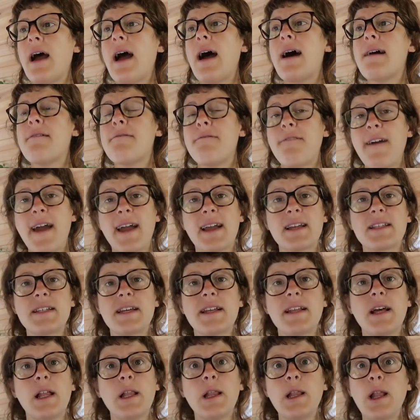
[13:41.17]

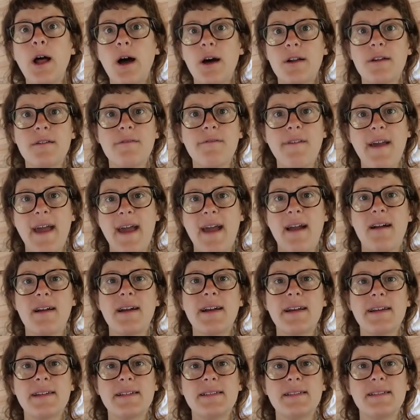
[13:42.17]
affected a lot of
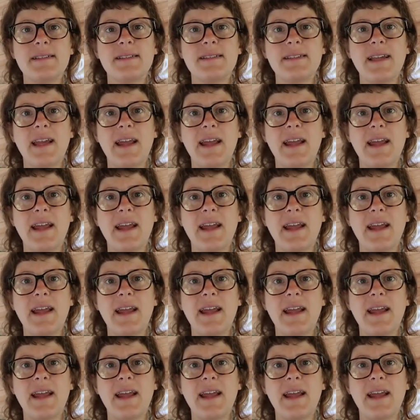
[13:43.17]
areas